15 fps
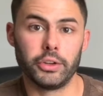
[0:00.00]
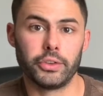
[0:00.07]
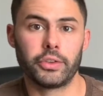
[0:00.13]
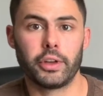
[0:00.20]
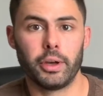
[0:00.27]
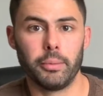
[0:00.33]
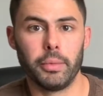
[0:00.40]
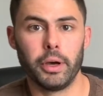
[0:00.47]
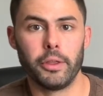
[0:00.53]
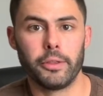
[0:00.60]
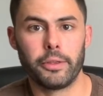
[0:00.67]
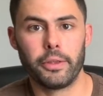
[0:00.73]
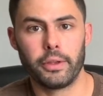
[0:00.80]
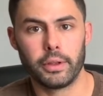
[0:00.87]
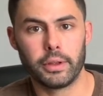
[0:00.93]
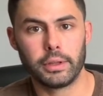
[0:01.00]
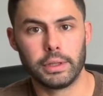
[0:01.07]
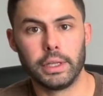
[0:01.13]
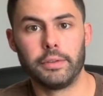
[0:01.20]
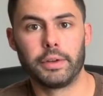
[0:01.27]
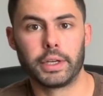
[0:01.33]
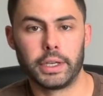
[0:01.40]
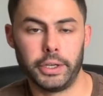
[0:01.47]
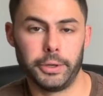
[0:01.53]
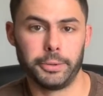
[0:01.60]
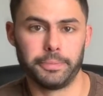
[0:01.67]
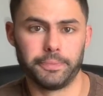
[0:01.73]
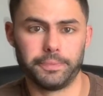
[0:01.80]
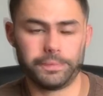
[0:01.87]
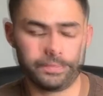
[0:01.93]
a month living here.
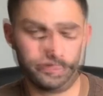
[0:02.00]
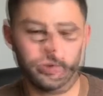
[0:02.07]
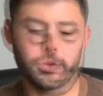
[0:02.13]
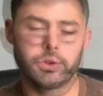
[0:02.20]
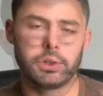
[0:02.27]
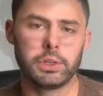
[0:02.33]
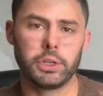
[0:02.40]
So it's a